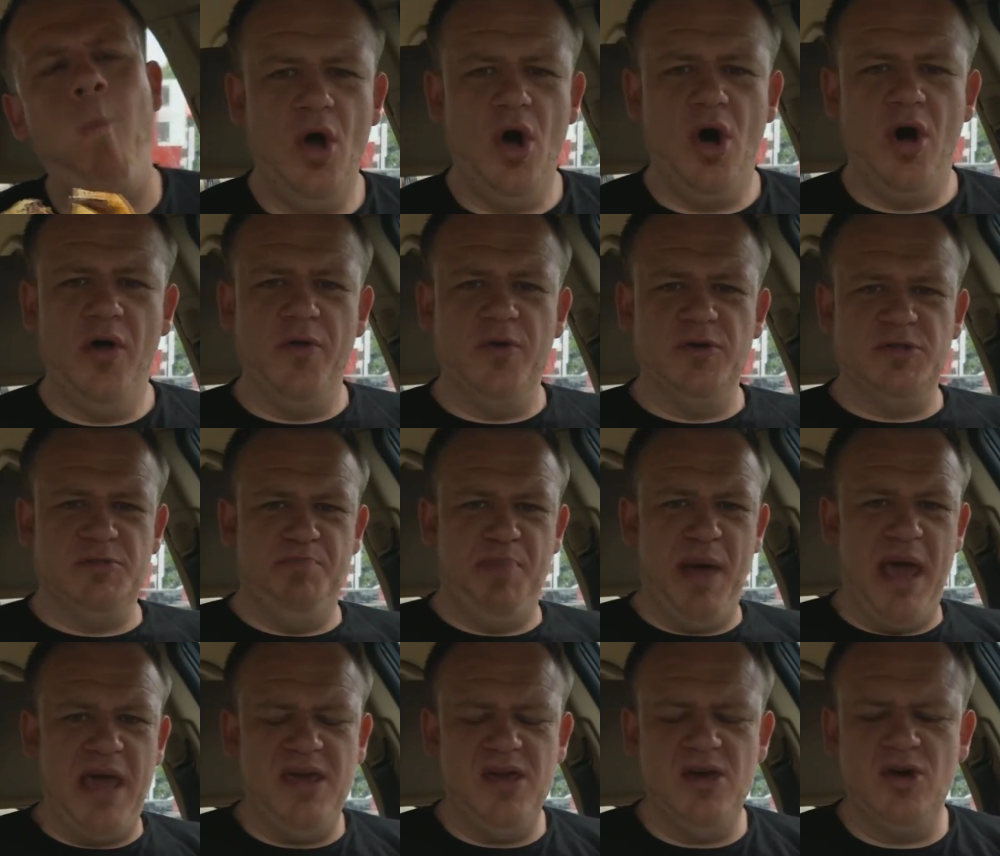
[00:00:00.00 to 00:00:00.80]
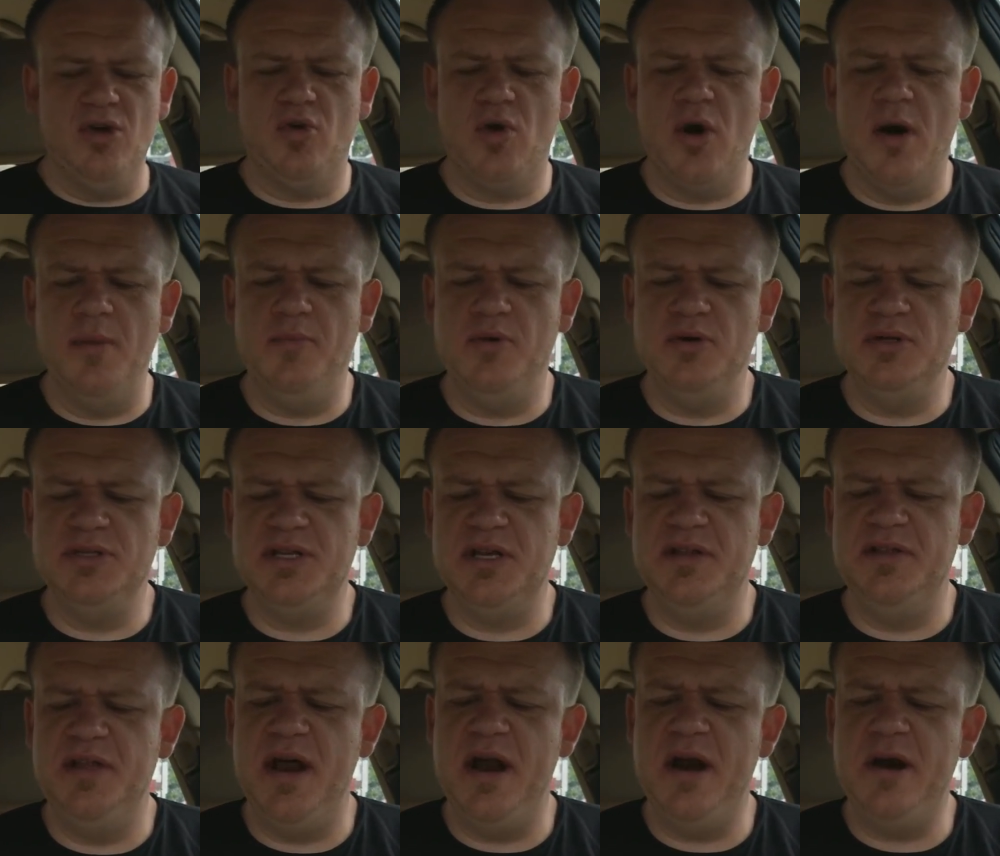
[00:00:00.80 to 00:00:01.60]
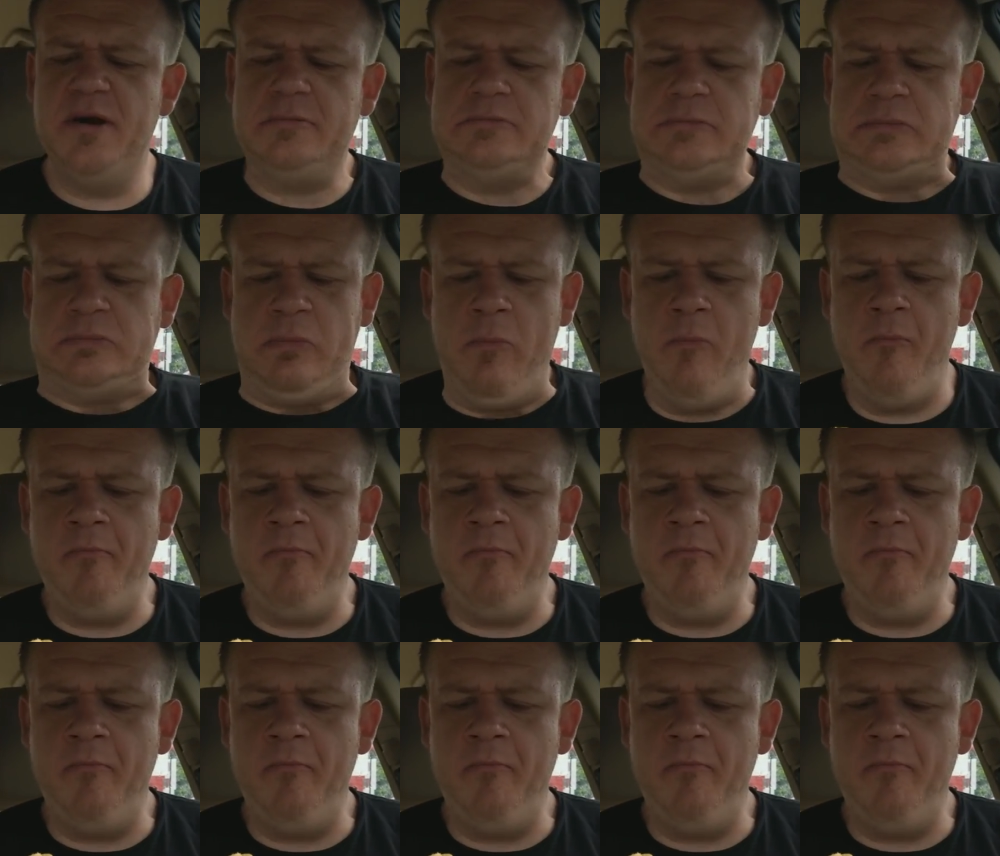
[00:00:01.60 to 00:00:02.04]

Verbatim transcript: all those bacon crumbles in there.